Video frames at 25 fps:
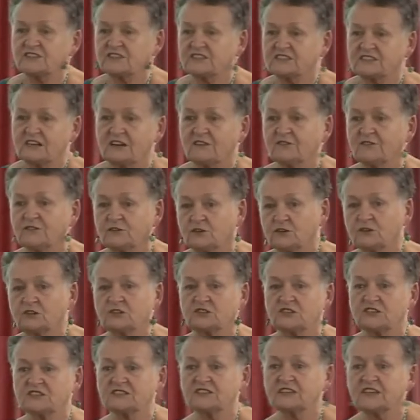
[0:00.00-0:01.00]
of stuff and you
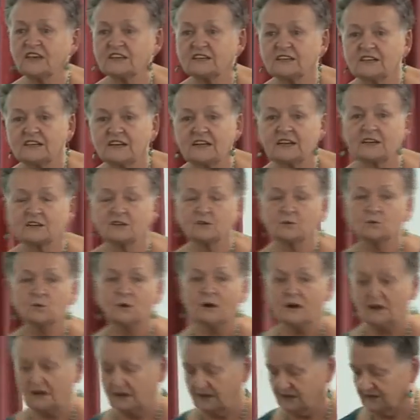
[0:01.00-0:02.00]
can just get it out of the
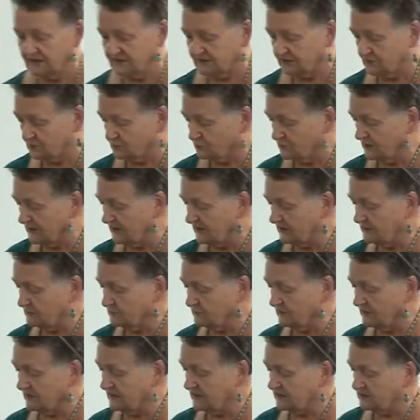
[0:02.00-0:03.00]
way. It's
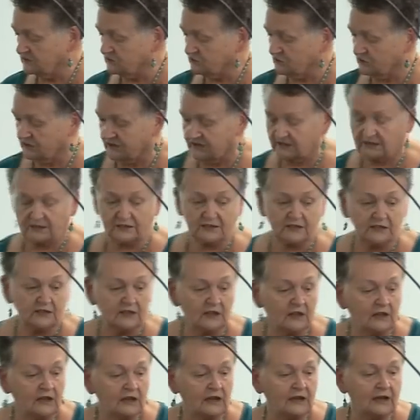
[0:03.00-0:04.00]
really, really
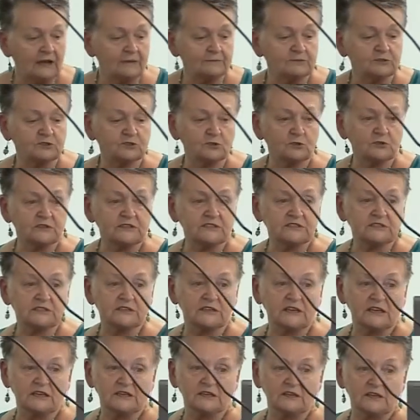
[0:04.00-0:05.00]
intricately um, joined
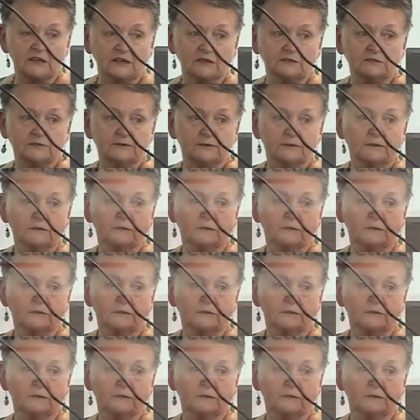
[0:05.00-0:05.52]
together.